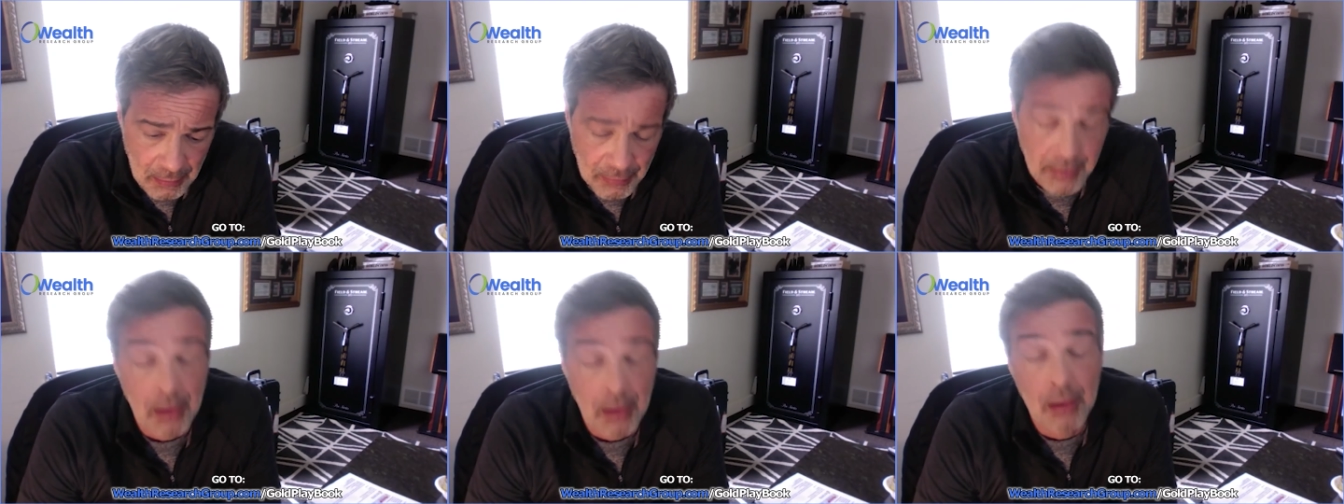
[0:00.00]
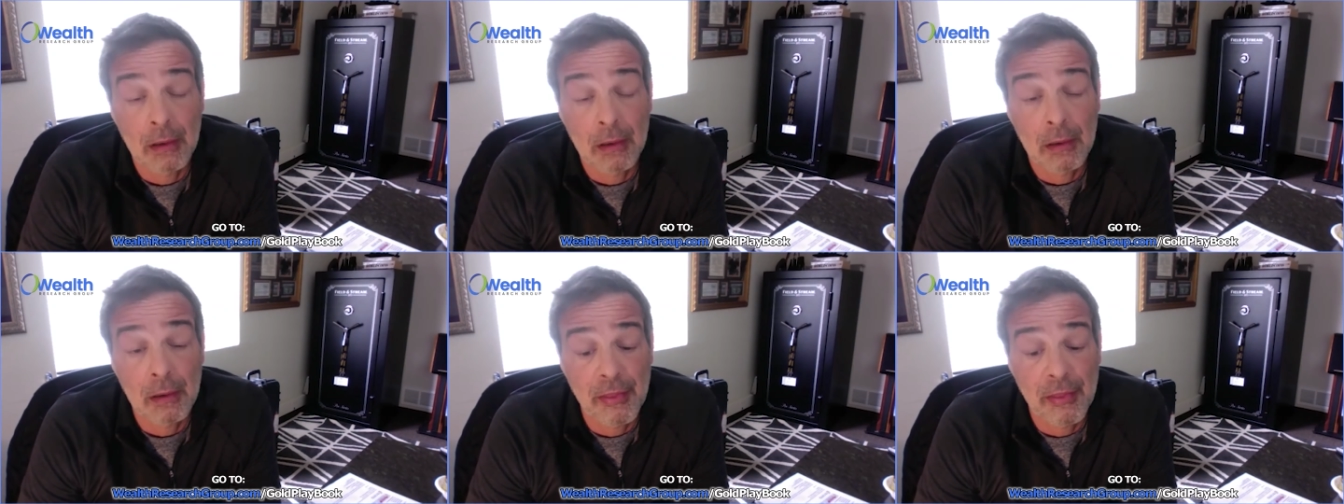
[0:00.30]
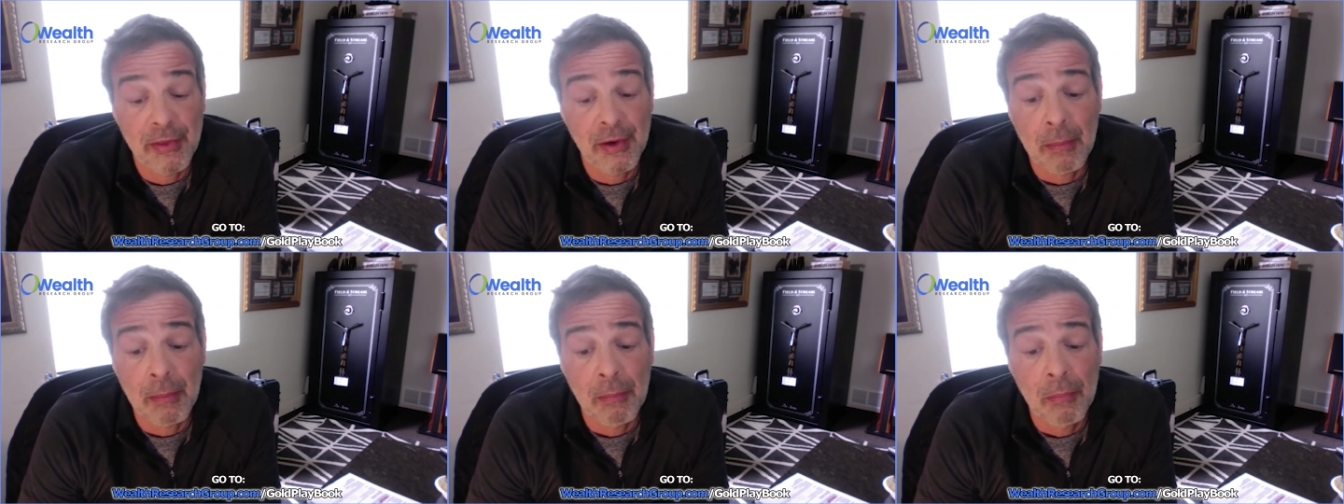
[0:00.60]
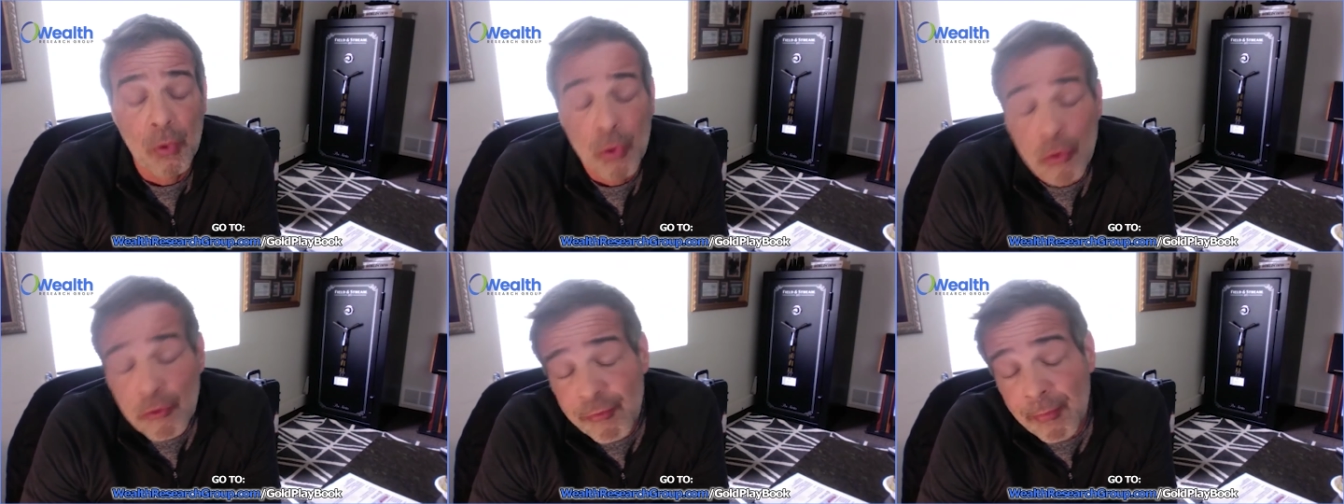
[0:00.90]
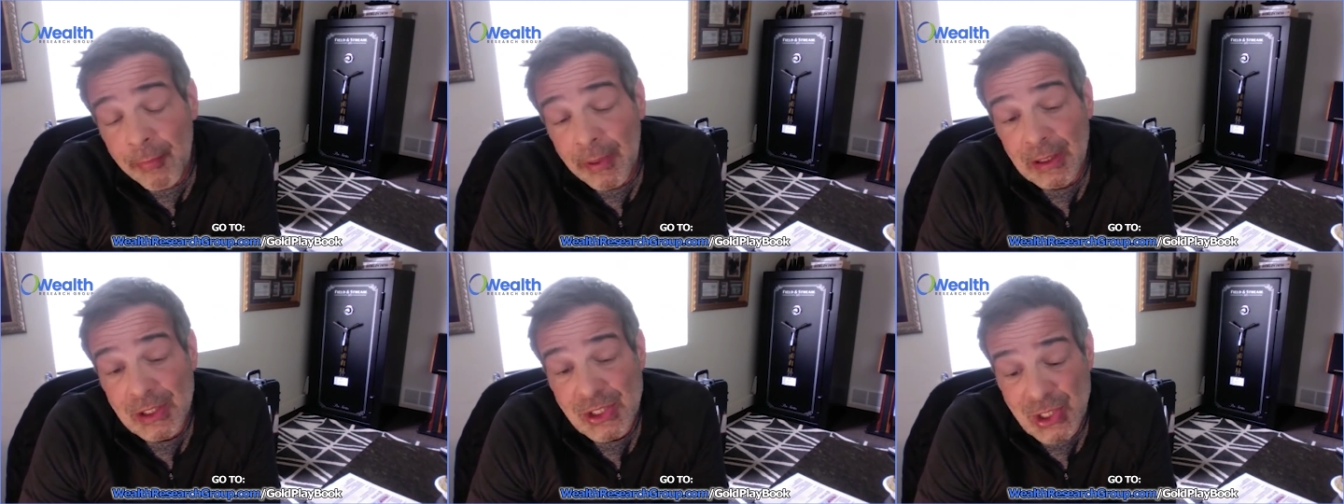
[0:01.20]
And their
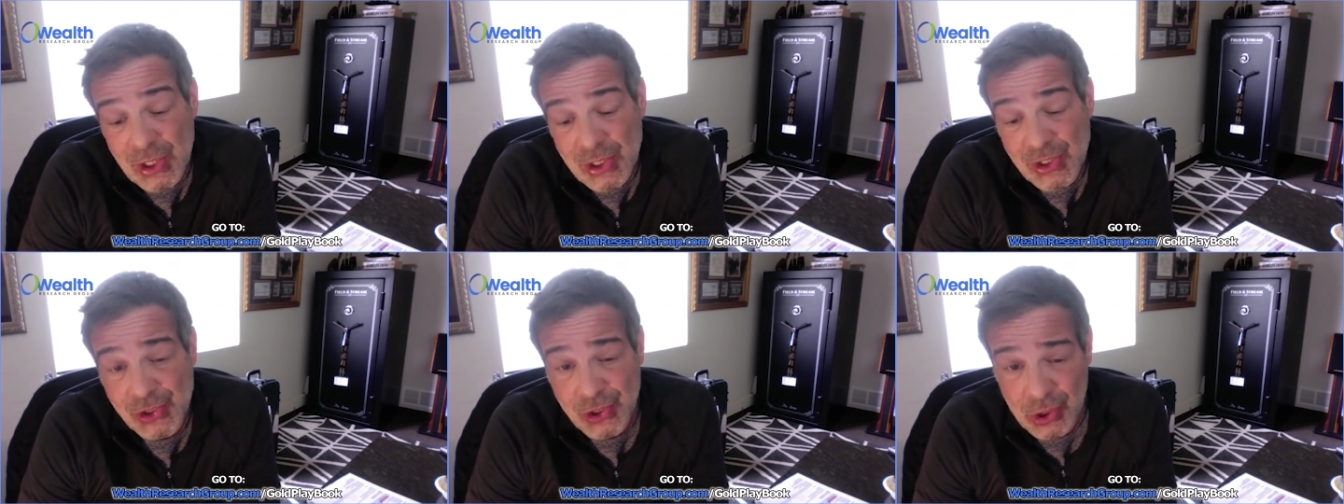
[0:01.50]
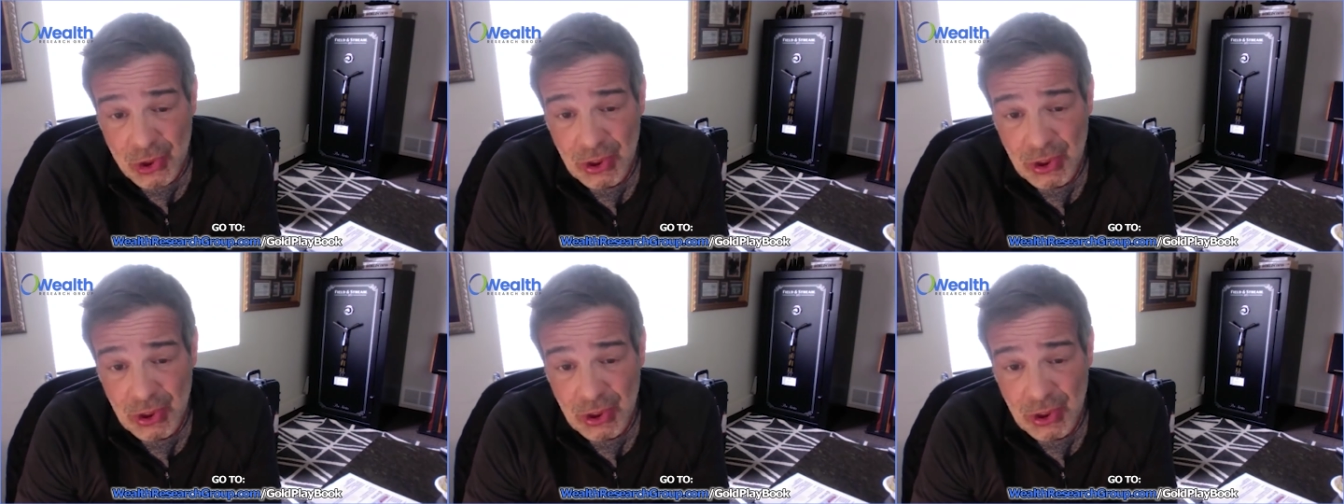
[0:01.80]
movements